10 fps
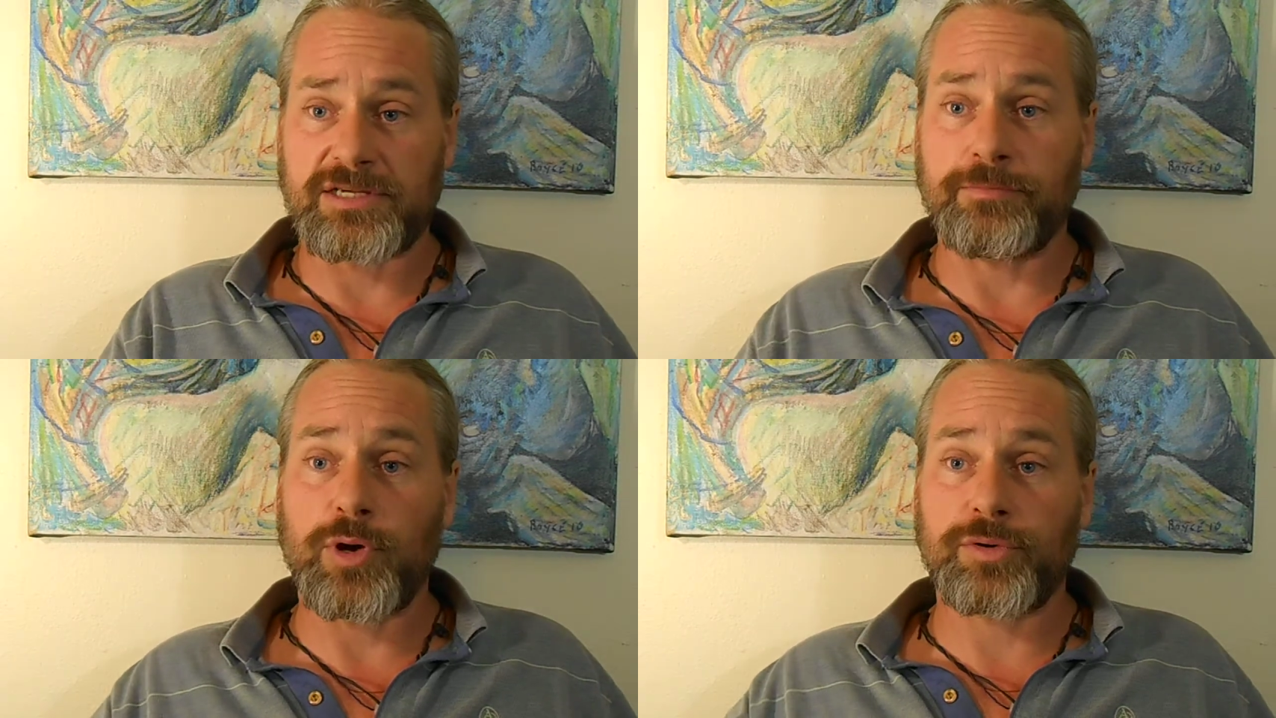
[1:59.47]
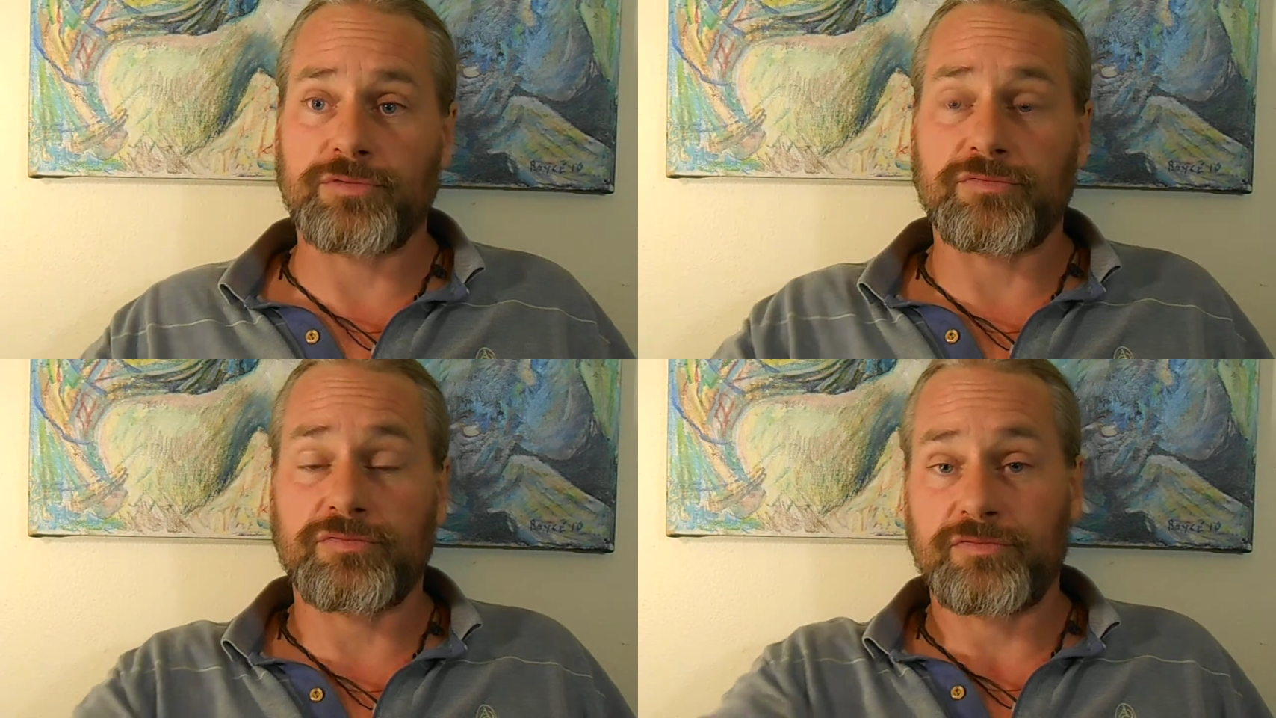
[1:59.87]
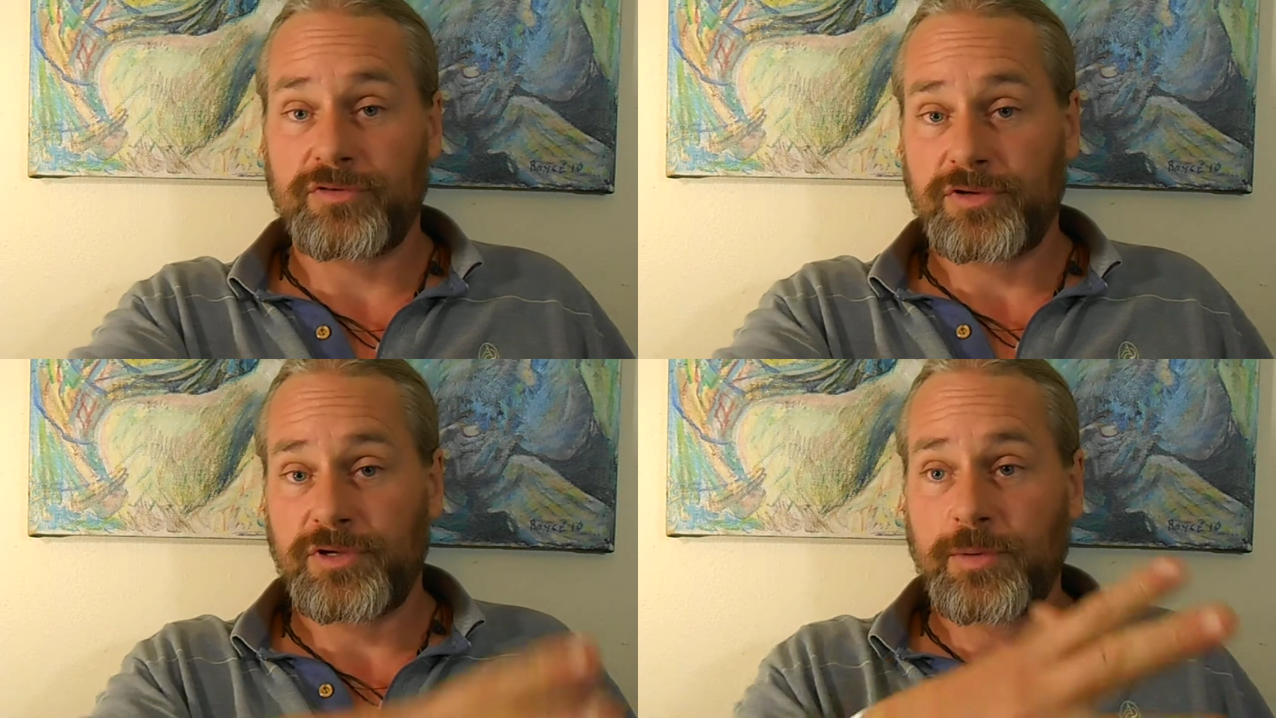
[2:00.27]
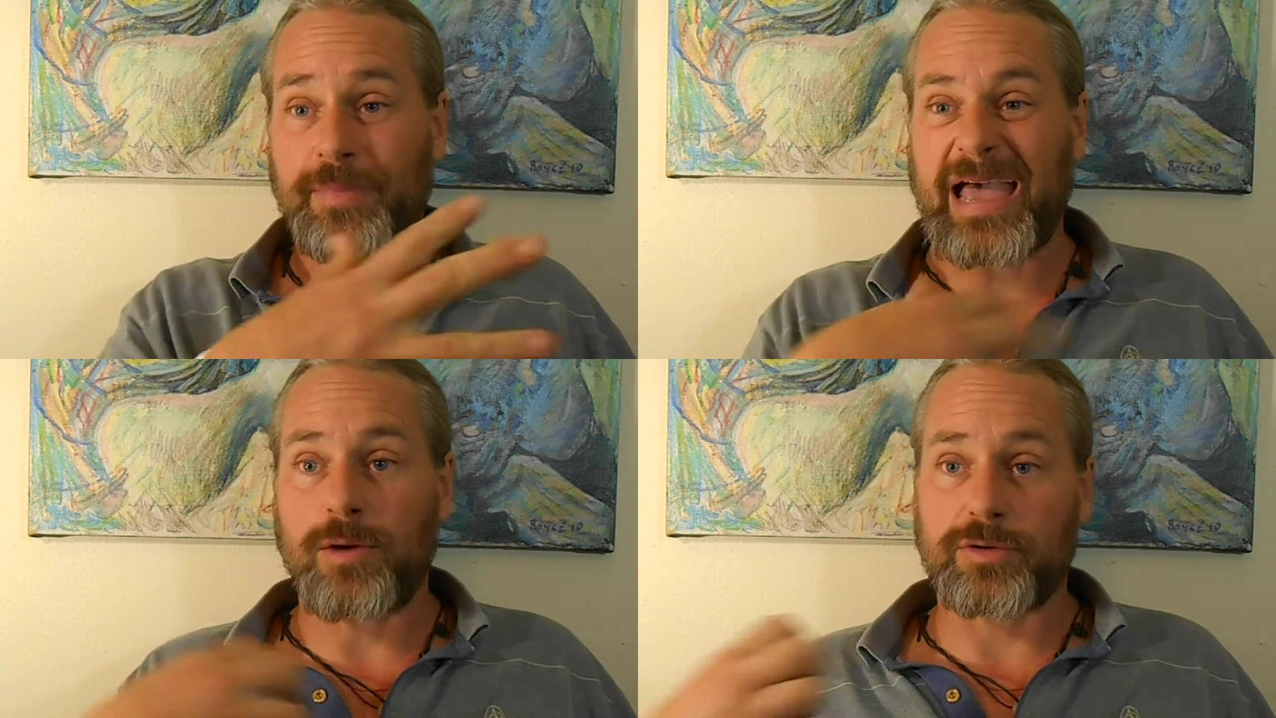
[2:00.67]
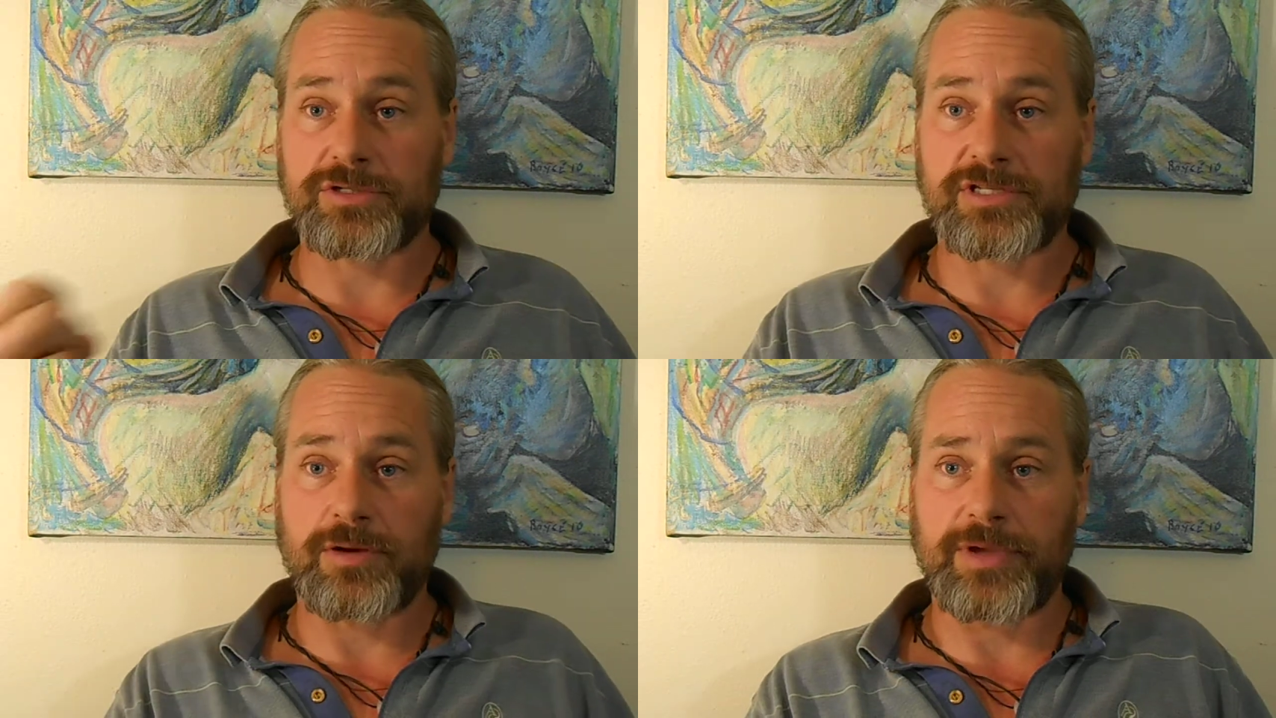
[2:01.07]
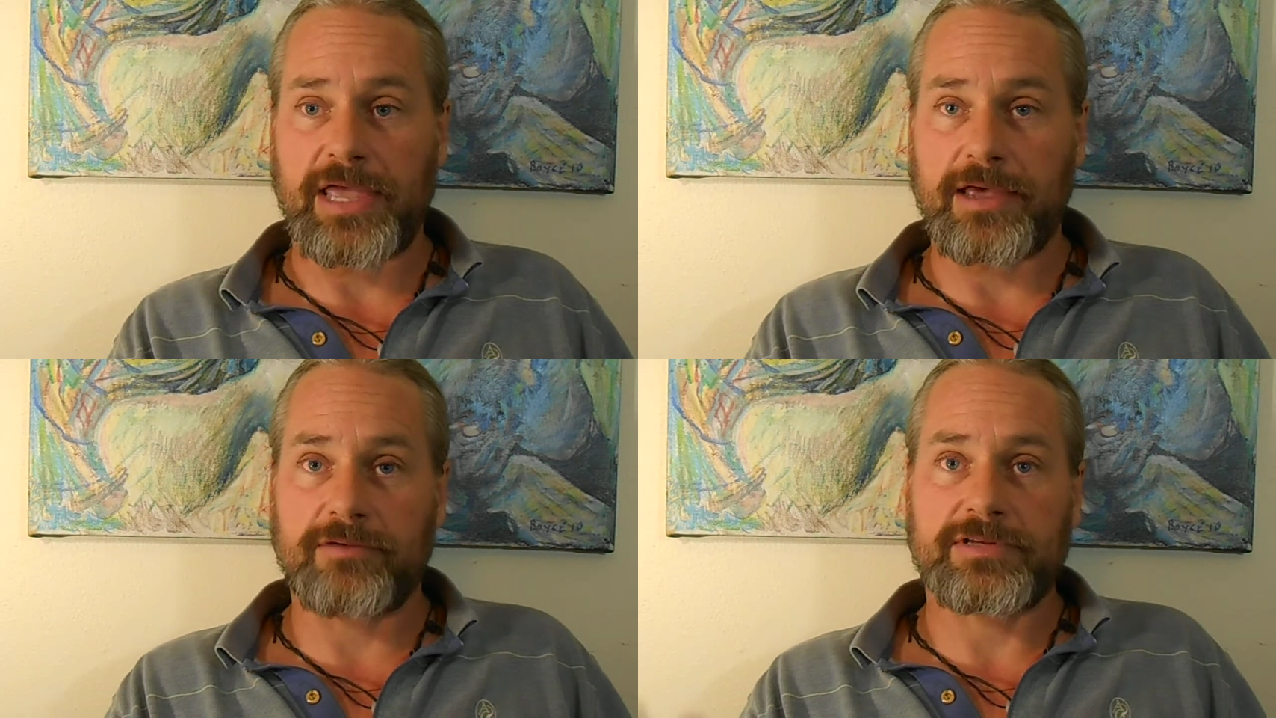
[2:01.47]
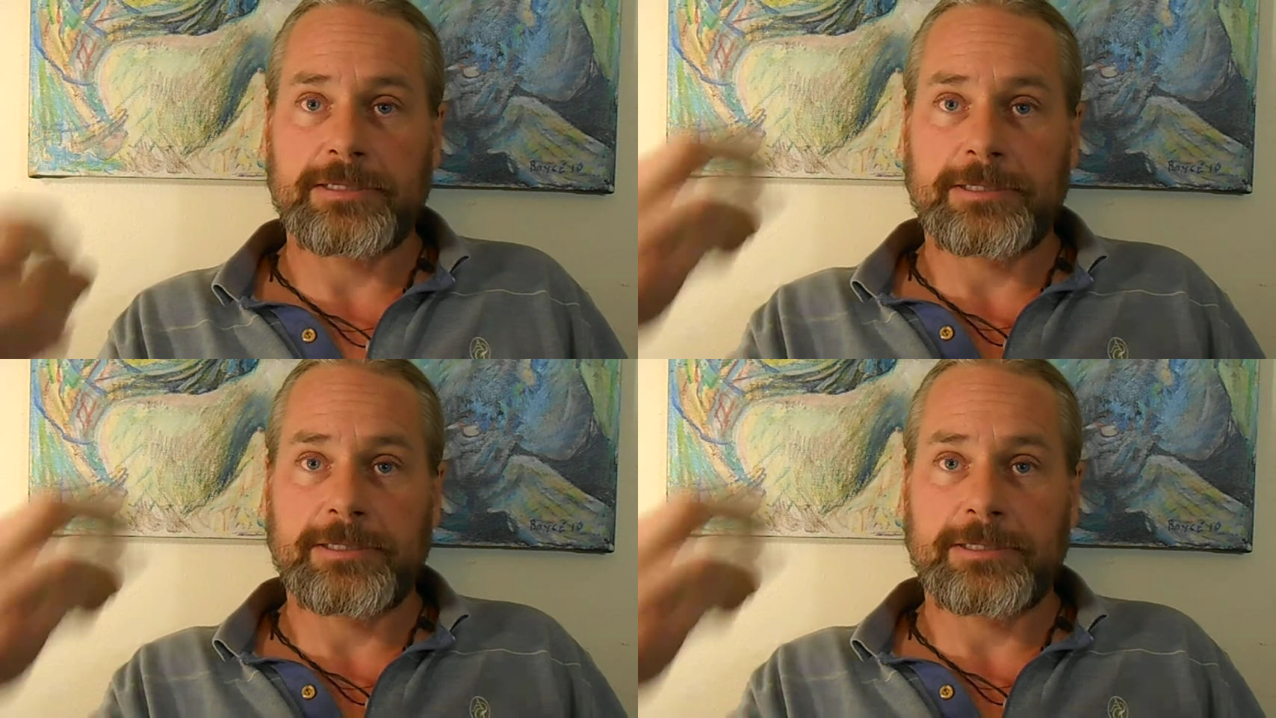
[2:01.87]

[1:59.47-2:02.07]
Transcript: emotive powers that we have,